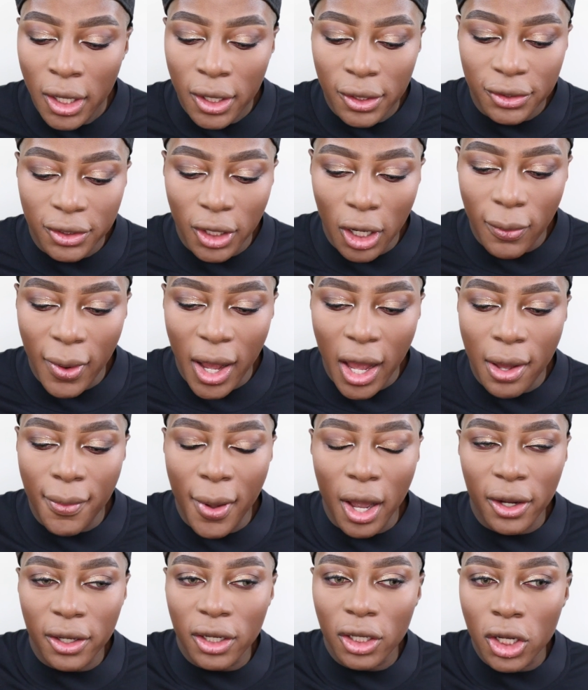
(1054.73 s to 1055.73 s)
So
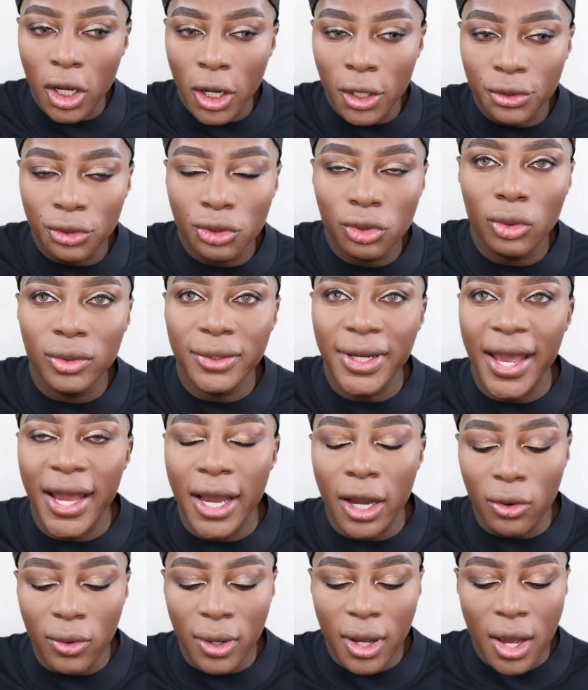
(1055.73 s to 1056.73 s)
I'm gonna contour
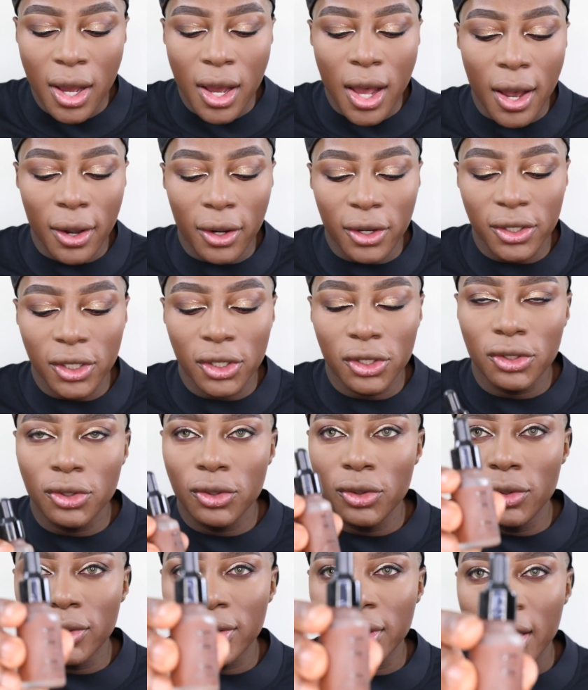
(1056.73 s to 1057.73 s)
now. I'm gonna
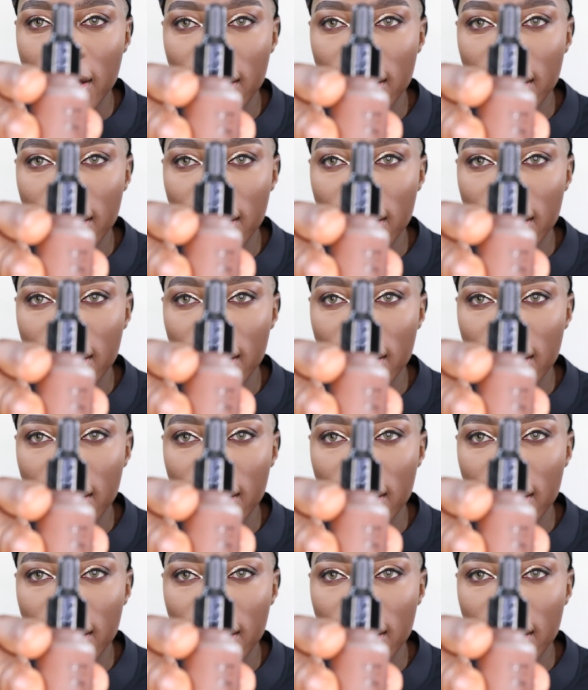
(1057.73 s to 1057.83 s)
use